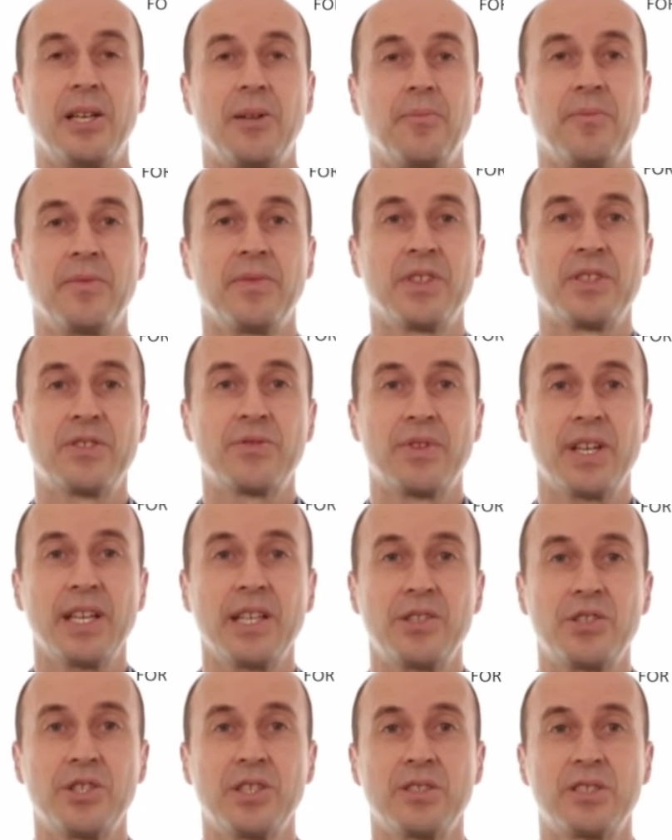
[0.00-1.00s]

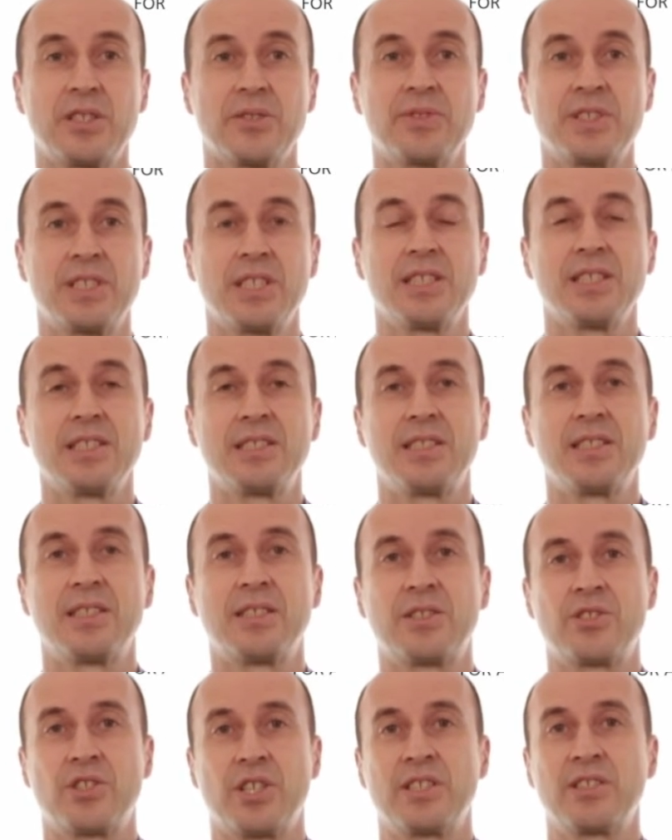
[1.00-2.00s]
strategies of cities
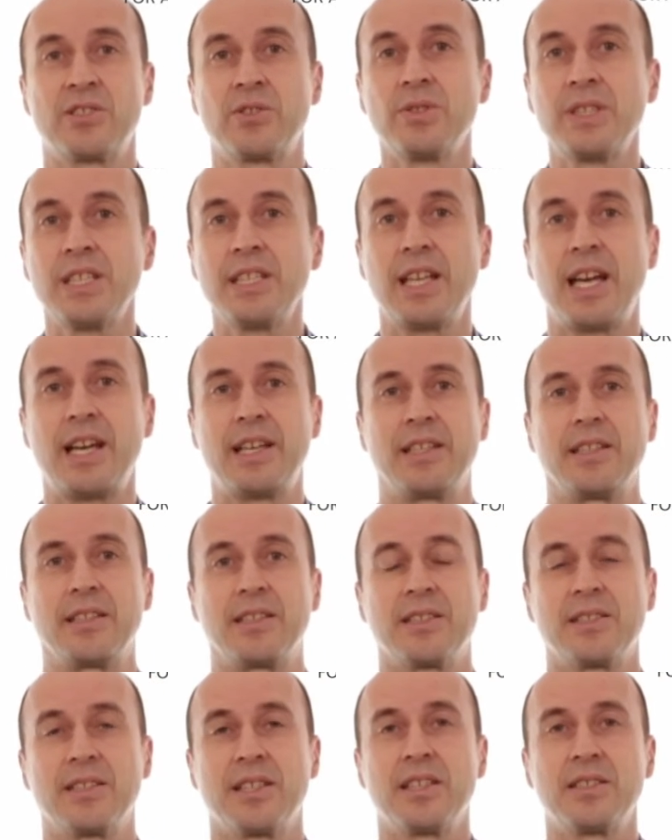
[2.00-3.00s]
is just to deny
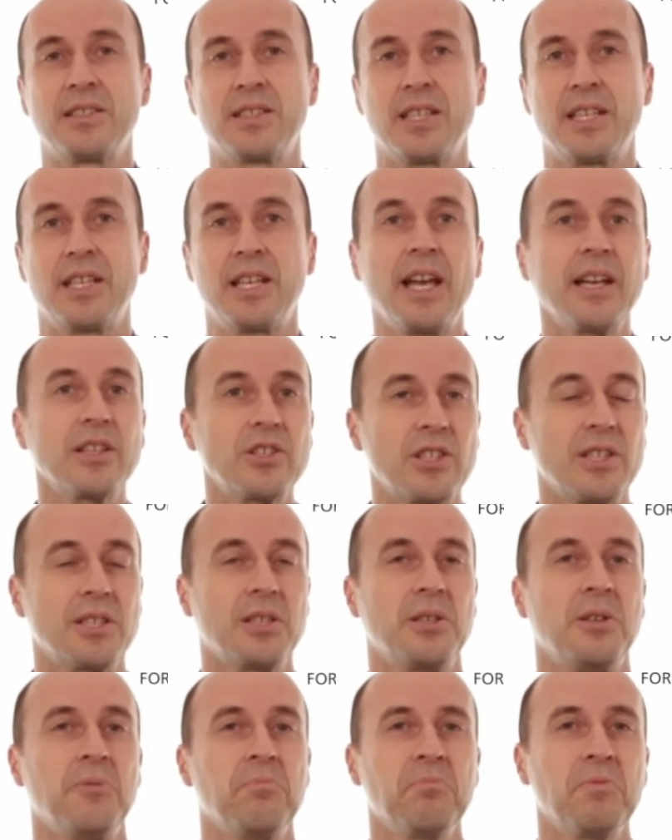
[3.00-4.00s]
it and say,
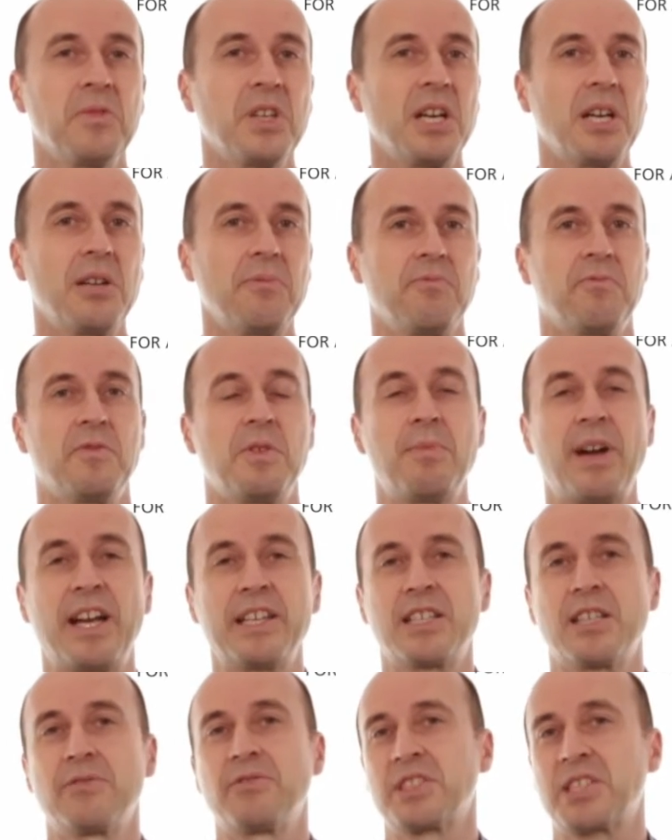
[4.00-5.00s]
actually, yeah, we
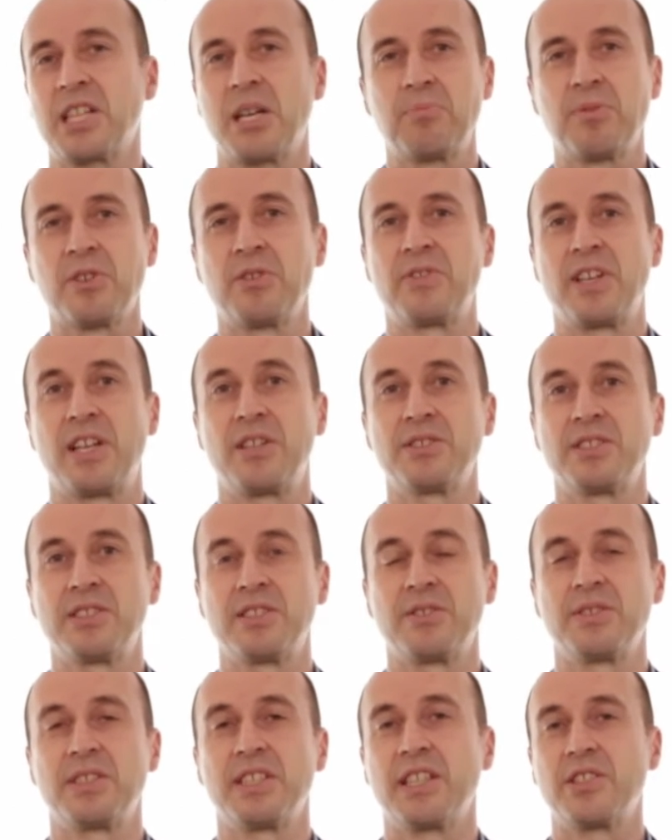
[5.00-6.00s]
might have a couple of houses
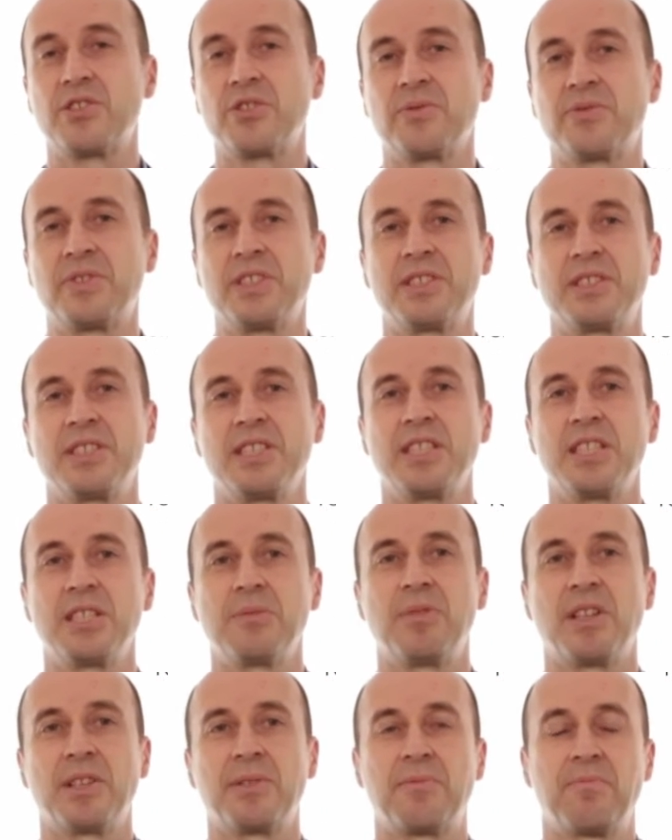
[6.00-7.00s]
on the edge of the city,
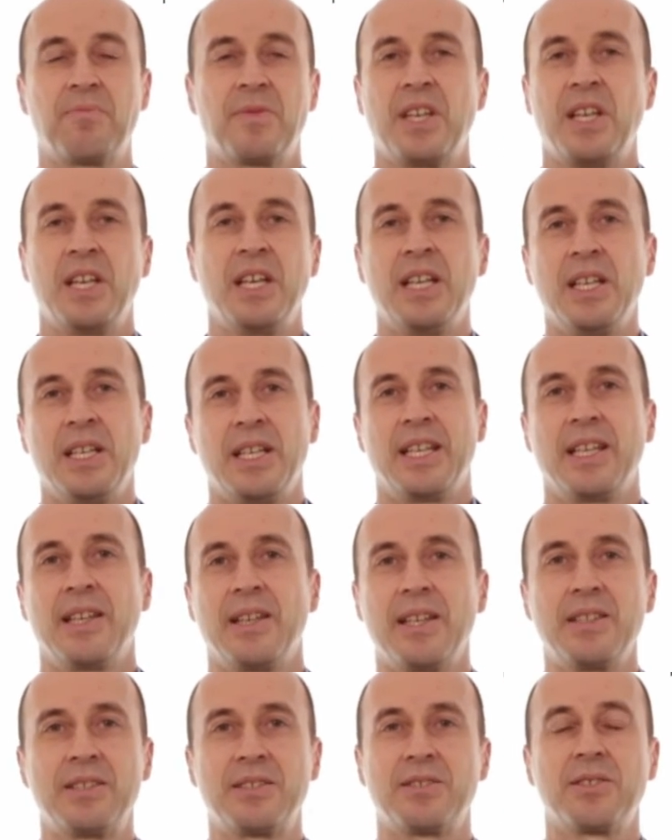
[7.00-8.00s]
but
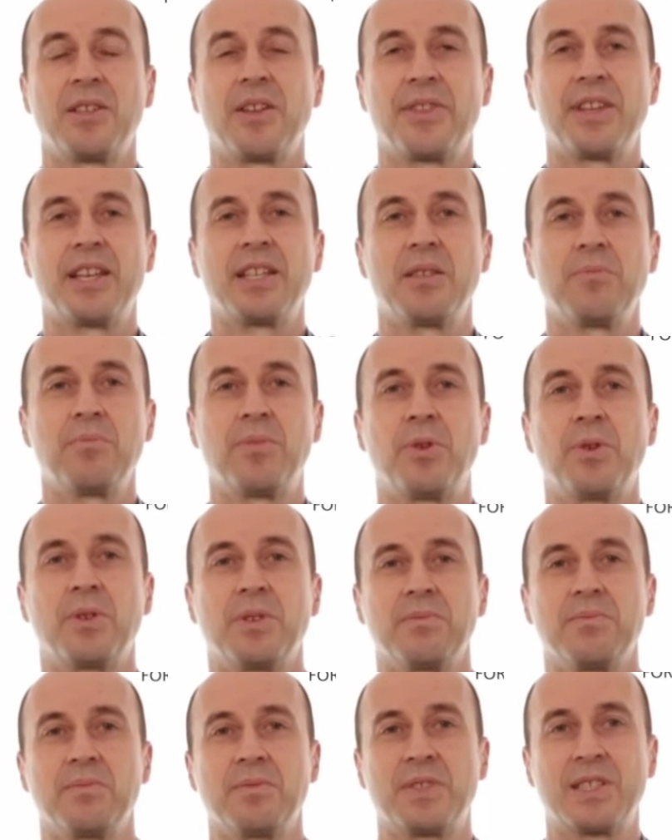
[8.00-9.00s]
it's not that
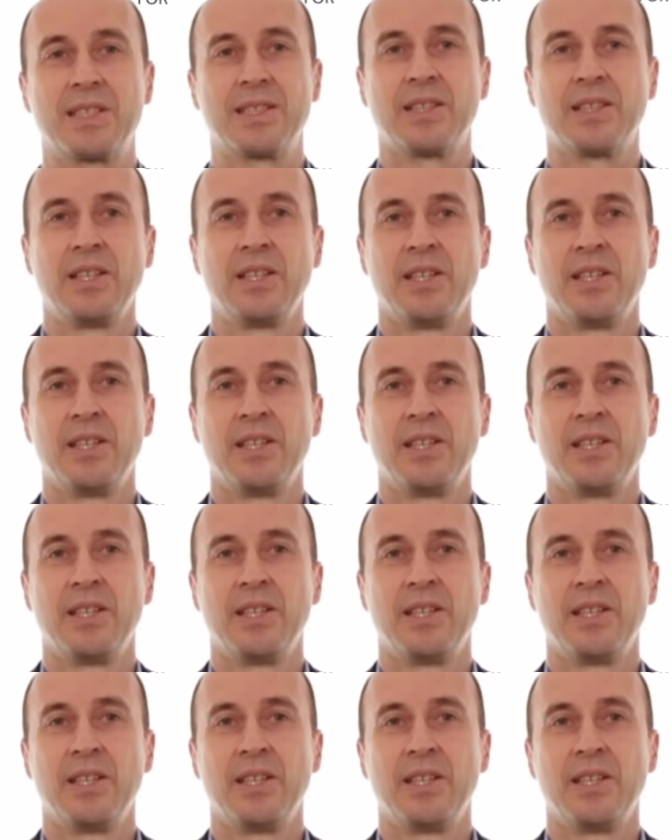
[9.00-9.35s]
important.